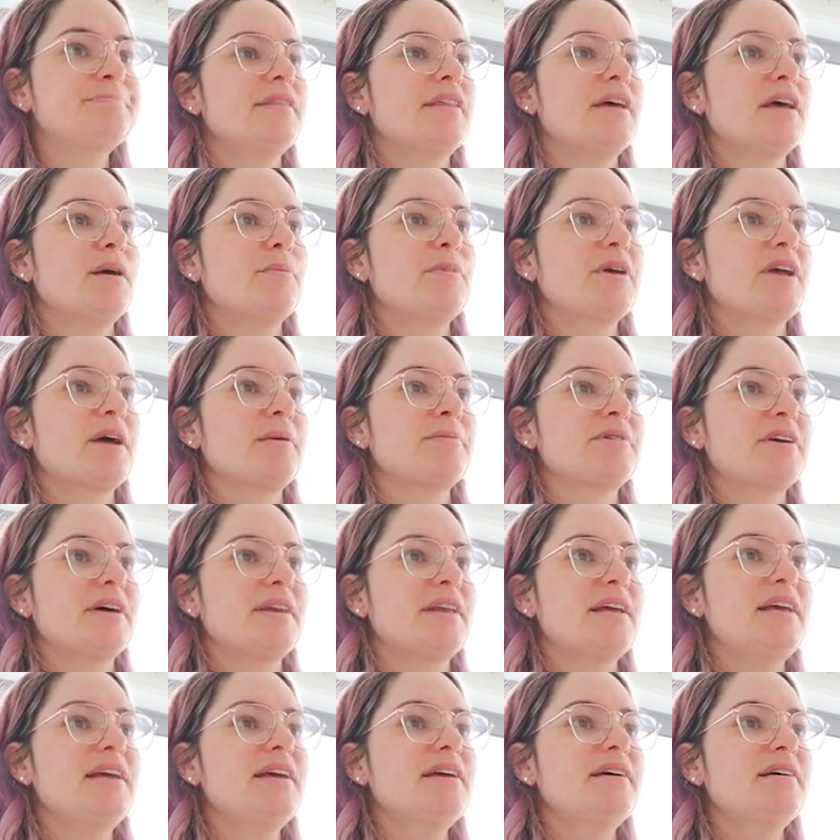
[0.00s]
Then we come
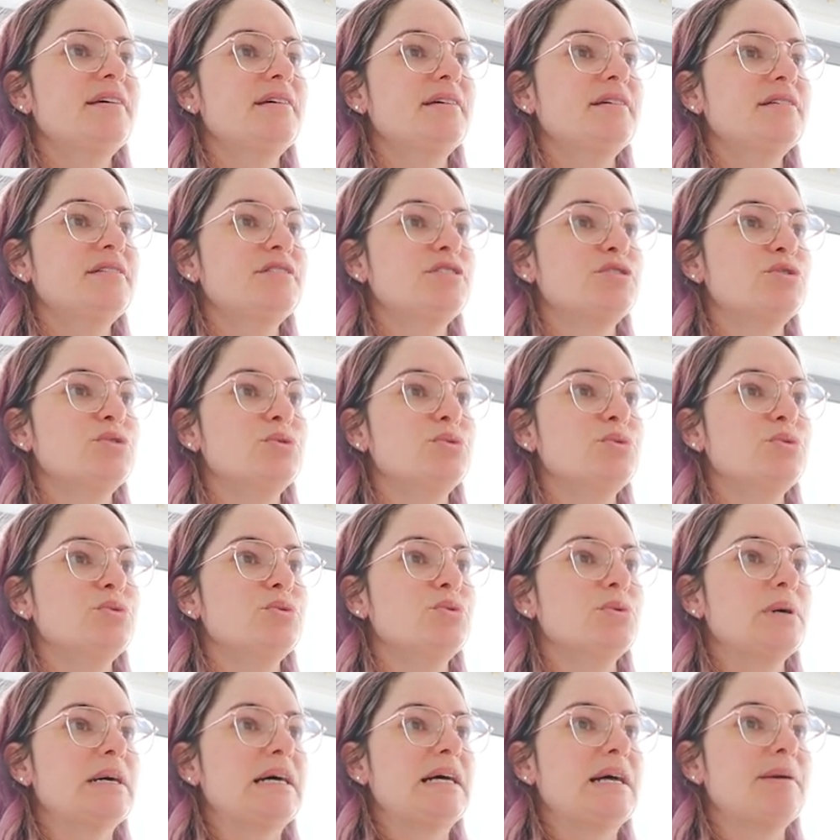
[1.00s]
down here
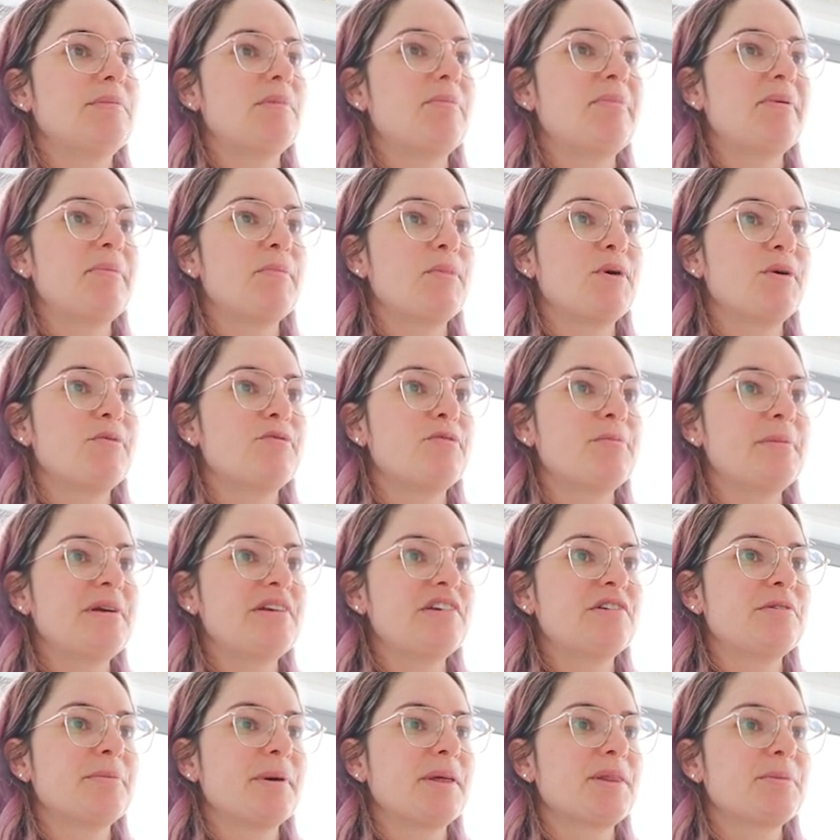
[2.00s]
to um, a bit more
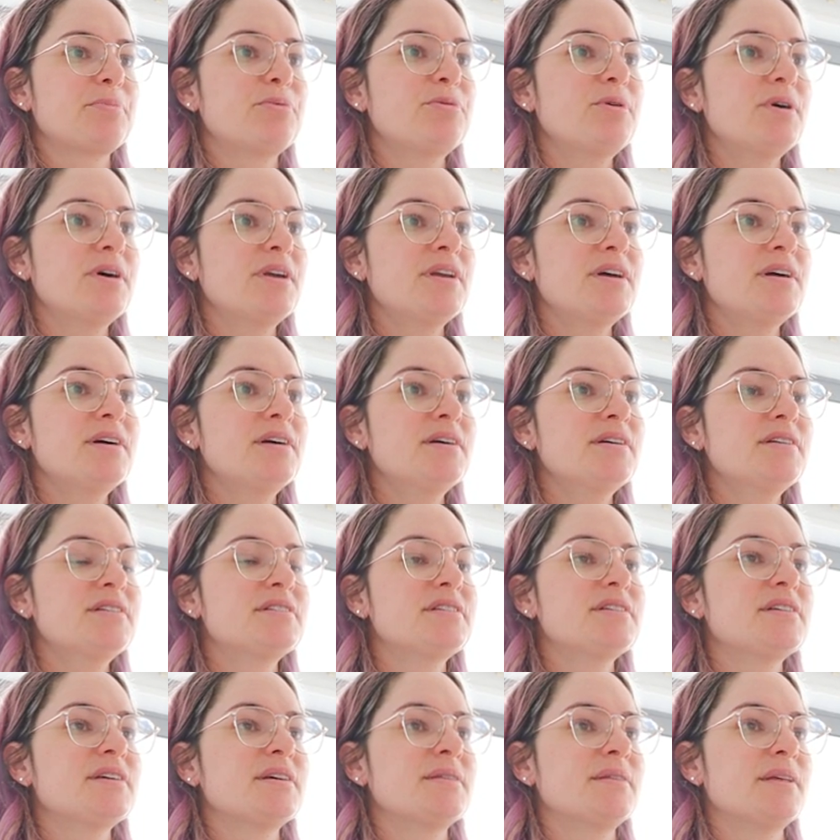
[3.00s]
information about the
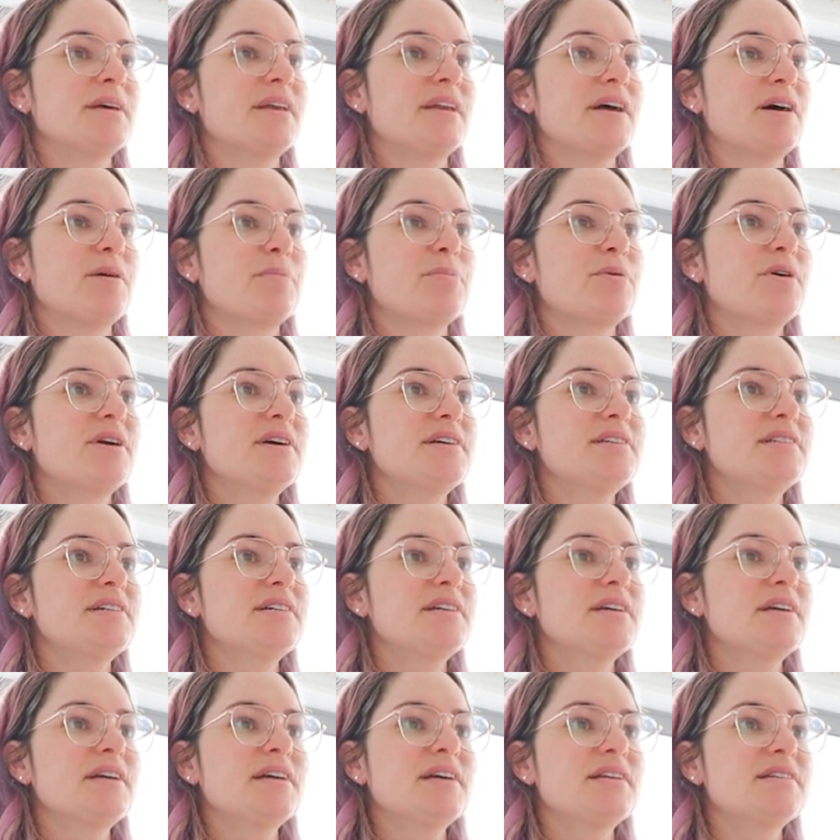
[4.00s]
product, then our
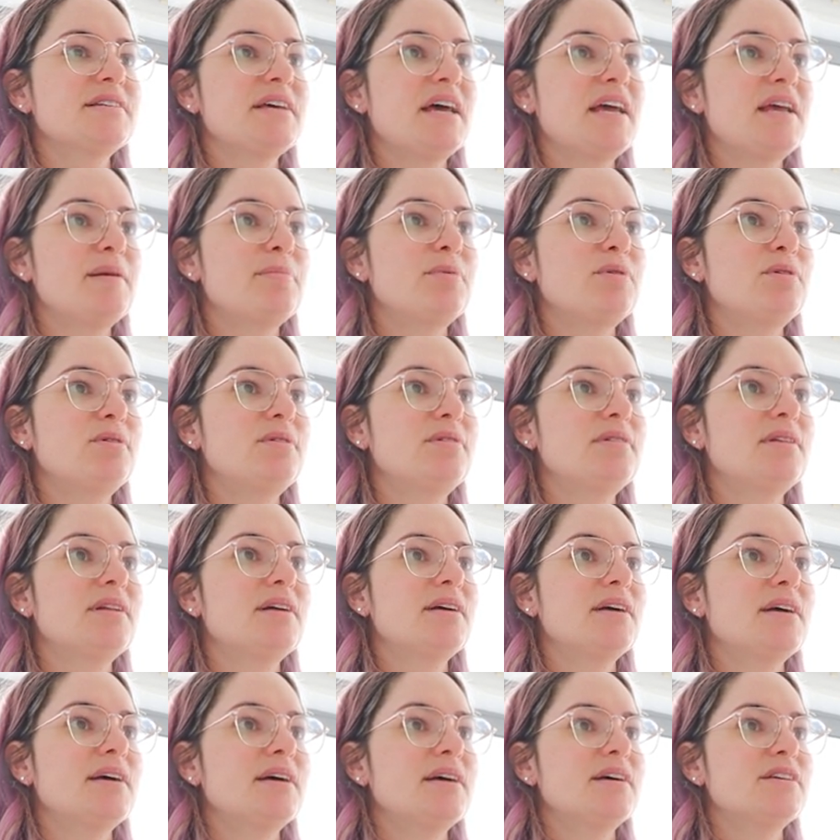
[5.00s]
pricing table
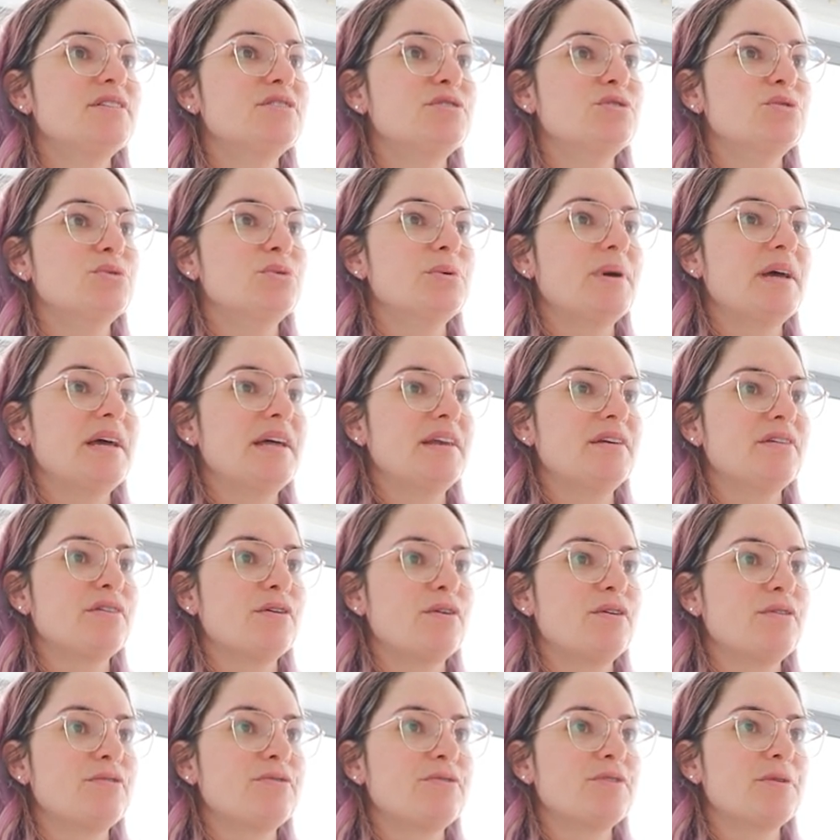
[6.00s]
to end
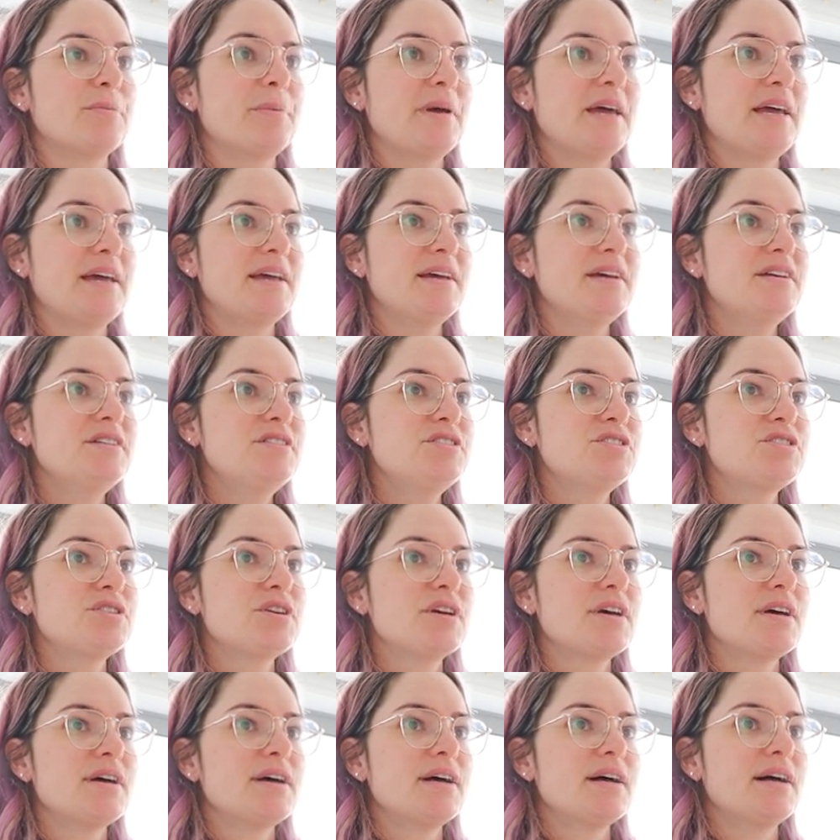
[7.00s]
off the page.